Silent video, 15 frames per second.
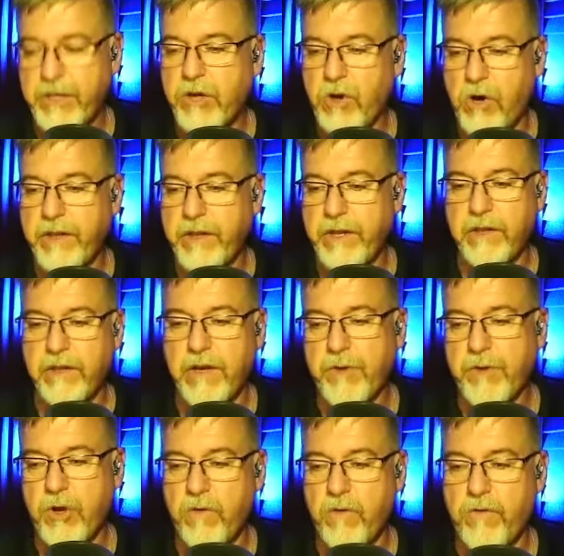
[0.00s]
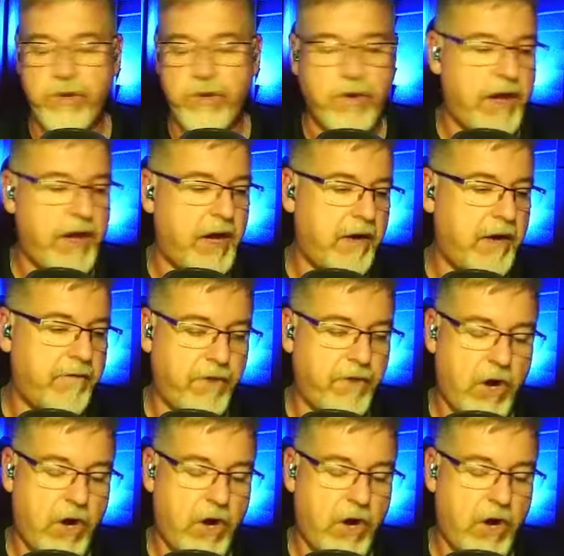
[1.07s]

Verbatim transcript: calling and coming over and you have